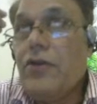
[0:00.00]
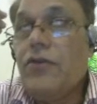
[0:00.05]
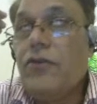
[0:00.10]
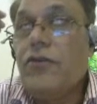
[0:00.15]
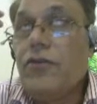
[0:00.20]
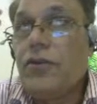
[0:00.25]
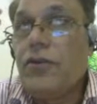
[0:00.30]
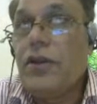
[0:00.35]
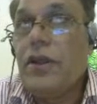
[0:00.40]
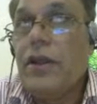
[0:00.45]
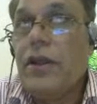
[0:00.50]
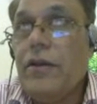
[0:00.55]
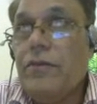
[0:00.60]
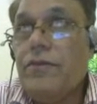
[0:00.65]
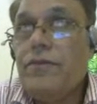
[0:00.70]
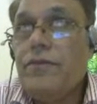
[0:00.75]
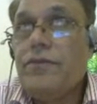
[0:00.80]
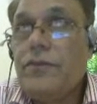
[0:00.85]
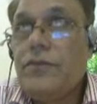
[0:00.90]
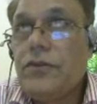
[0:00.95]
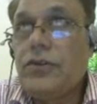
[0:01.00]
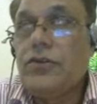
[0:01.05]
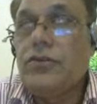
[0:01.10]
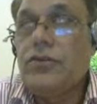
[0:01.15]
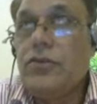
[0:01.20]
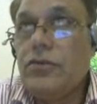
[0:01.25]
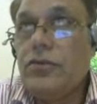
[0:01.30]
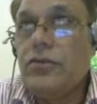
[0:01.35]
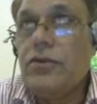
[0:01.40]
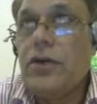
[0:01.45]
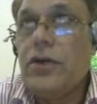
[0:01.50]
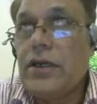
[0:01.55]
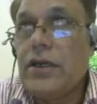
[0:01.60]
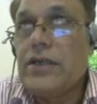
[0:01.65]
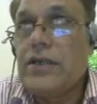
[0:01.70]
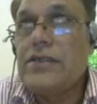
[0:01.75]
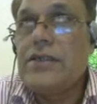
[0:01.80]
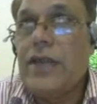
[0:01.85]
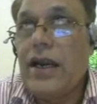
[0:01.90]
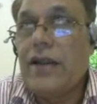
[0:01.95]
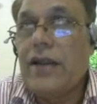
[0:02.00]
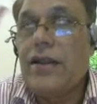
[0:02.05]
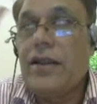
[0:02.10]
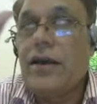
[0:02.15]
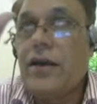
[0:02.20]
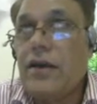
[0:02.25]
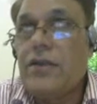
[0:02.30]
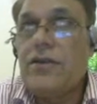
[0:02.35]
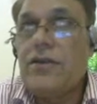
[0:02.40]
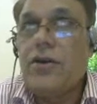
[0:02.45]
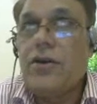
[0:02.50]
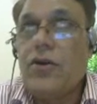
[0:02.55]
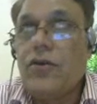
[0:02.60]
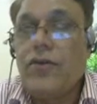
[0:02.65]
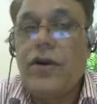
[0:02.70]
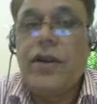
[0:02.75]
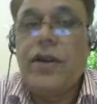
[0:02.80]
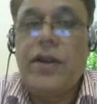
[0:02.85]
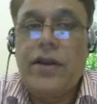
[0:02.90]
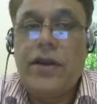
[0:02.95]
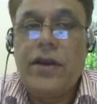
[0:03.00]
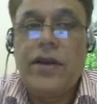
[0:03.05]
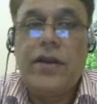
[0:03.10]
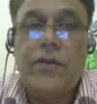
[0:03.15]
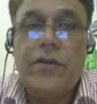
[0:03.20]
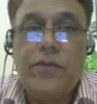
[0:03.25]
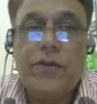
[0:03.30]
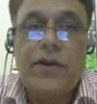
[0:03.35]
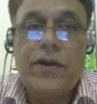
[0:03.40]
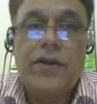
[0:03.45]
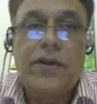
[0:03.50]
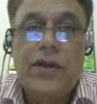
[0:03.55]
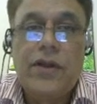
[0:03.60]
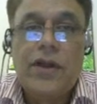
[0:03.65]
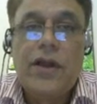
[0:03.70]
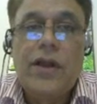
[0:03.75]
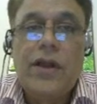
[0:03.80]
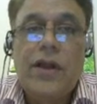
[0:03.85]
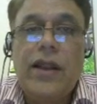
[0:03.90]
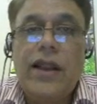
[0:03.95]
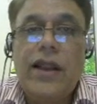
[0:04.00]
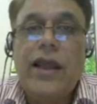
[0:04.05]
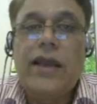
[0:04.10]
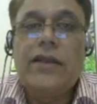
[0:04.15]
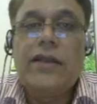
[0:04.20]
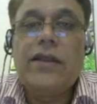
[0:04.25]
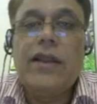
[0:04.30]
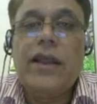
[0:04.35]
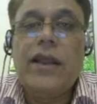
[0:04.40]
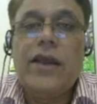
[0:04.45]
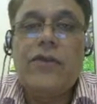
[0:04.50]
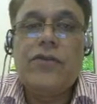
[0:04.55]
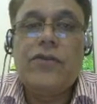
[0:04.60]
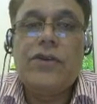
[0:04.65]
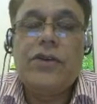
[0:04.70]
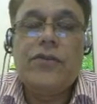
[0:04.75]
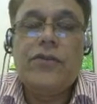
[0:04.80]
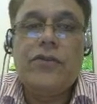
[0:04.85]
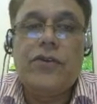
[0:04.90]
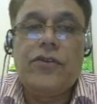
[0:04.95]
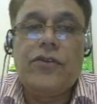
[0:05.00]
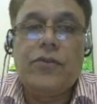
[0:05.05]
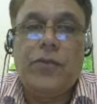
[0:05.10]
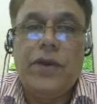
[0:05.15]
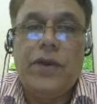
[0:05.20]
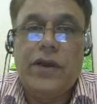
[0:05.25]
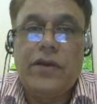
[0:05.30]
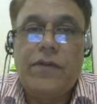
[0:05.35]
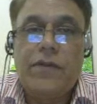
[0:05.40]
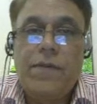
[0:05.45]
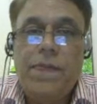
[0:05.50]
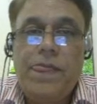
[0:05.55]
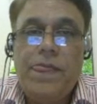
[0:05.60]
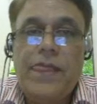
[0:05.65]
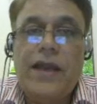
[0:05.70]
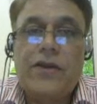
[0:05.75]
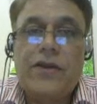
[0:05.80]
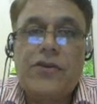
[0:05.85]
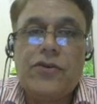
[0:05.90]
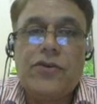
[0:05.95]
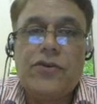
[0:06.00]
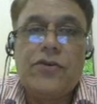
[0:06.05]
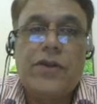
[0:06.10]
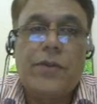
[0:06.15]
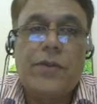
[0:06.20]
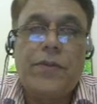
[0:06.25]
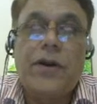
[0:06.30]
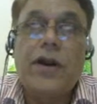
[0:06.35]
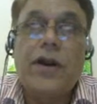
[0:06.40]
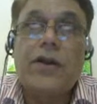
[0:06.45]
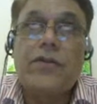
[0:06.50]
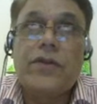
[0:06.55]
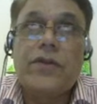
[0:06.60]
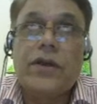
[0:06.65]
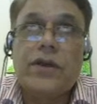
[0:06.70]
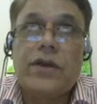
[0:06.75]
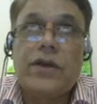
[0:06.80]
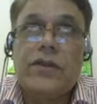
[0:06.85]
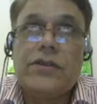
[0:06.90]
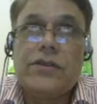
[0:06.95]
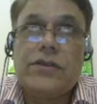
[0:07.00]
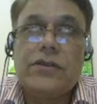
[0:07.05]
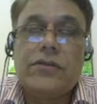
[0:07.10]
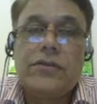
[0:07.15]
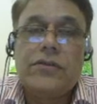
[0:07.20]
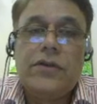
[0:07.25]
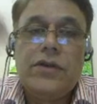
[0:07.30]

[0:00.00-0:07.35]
to see to understand the culture of any place. Like the languages we speak, that shows a part of the culture.